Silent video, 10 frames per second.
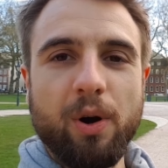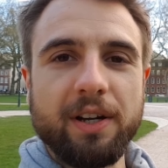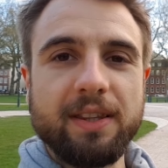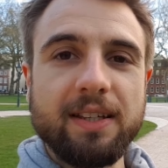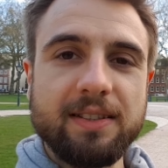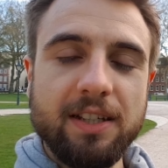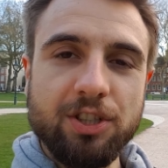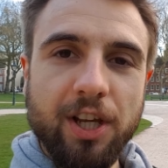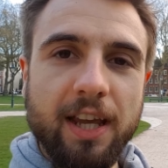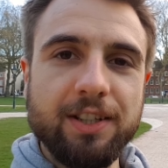where things can
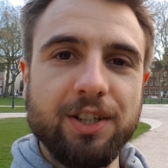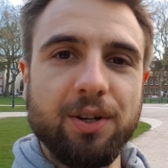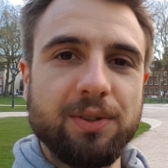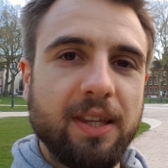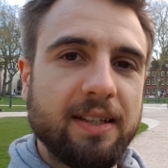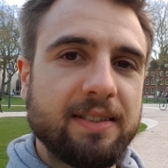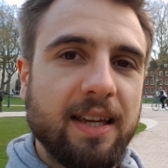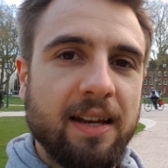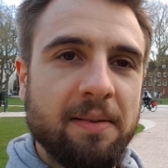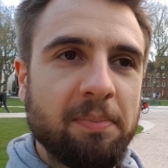change. You know, things
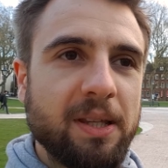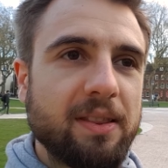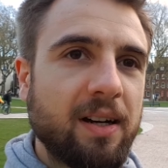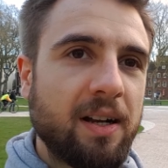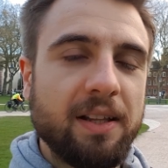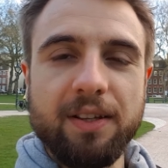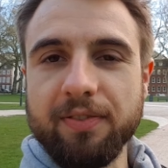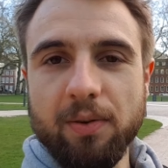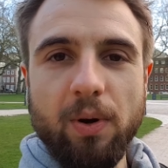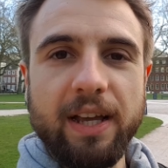can be done in
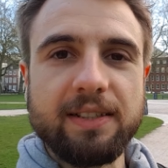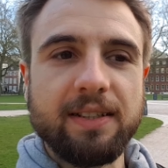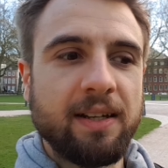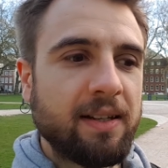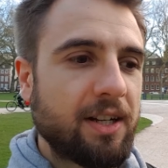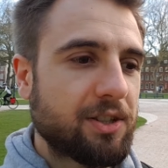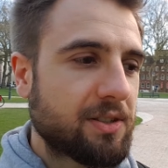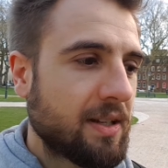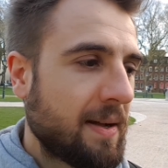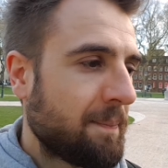different ways and
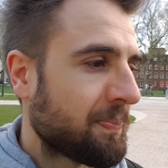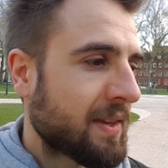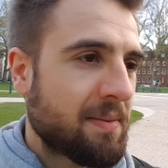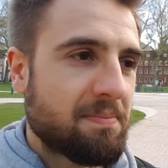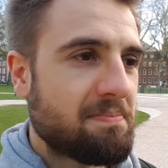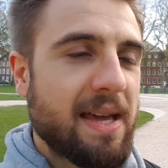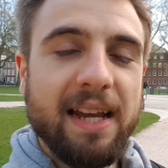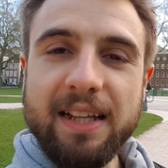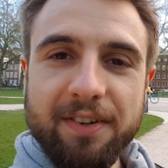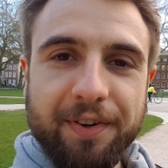there's
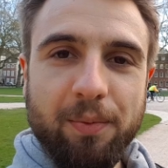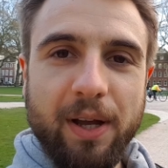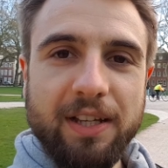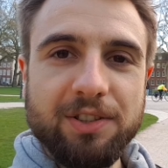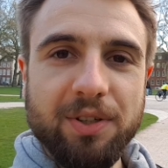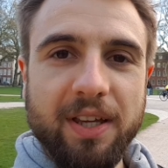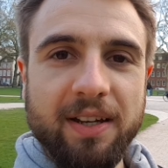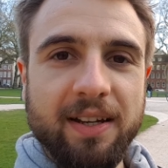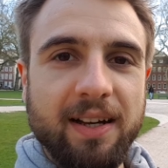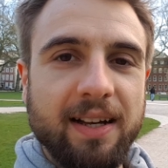many different ways you
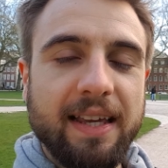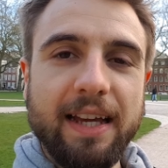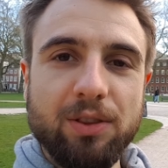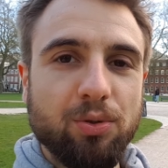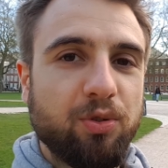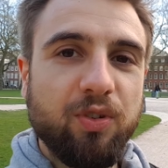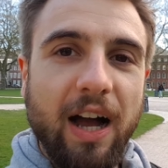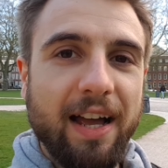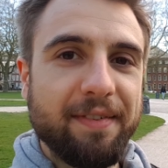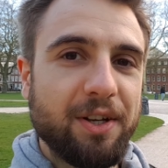can uh, get to
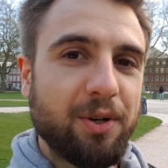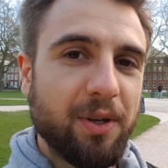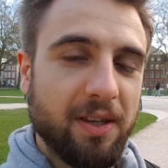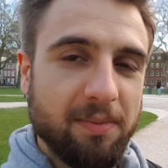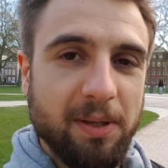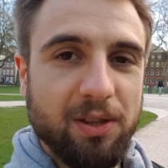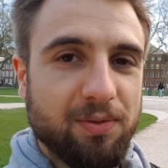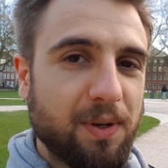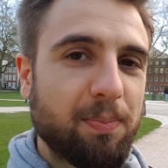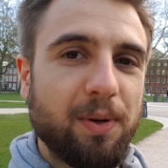five. You know, it can be
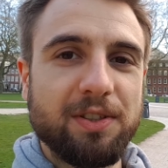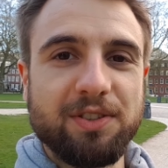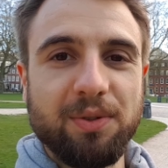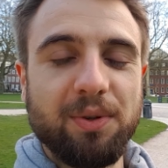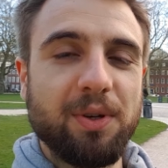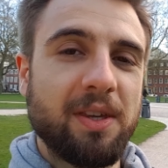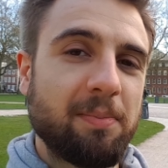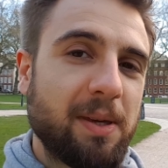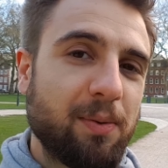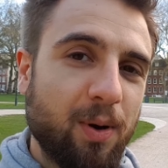three plus two, it
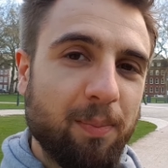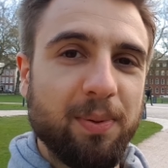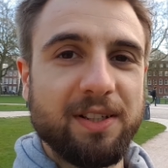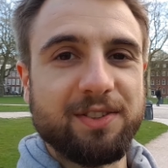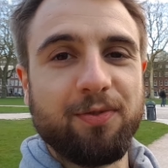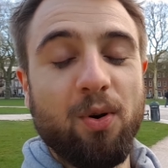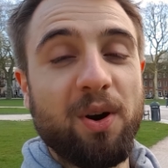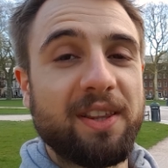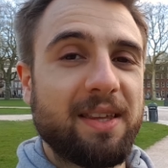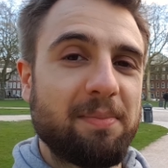can be one plus
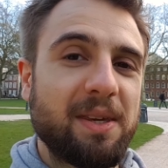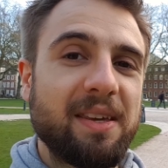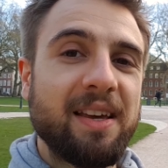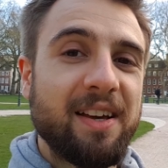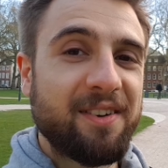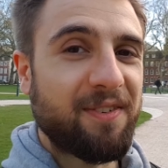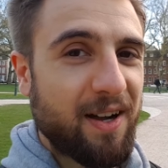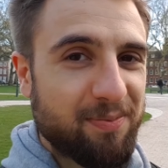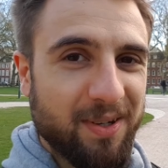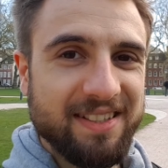four, it can be
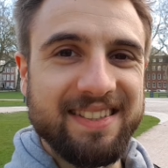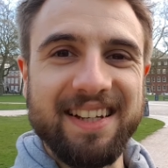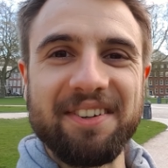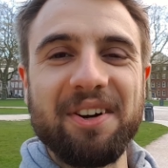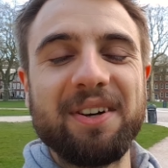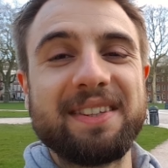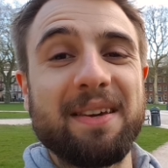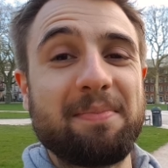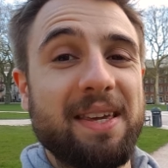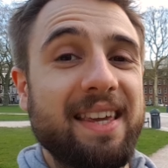five plus zero, it
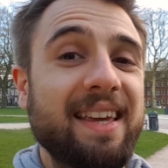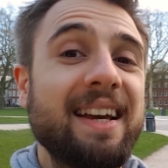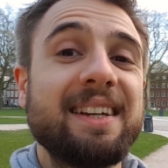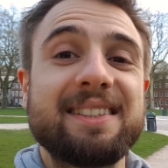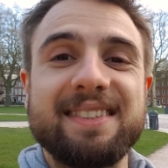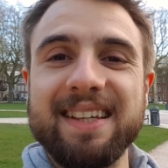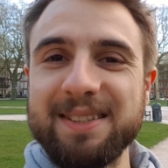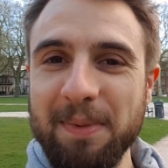can be six